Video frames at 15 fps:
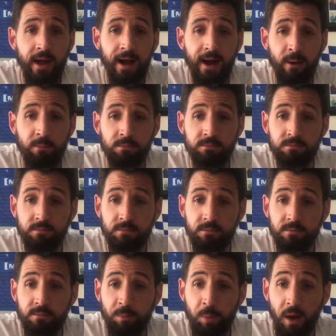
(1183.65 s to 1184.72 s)

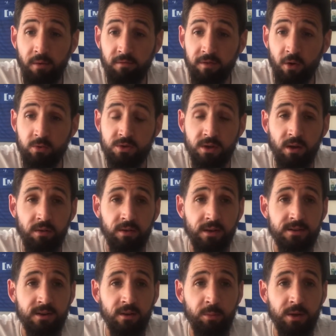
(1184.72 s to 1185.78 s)
But unfortunately, I think
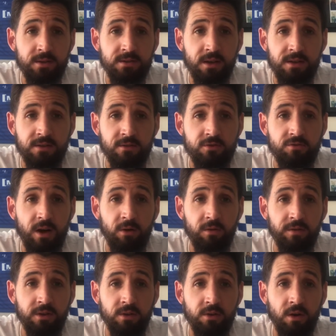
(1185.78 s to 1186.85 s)
it's going to be a season of struggle
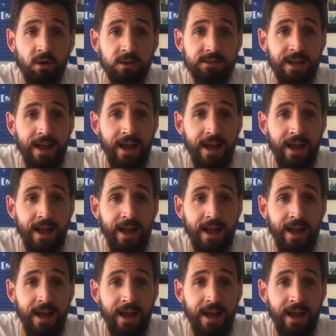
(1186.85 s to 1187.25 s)
for you guys,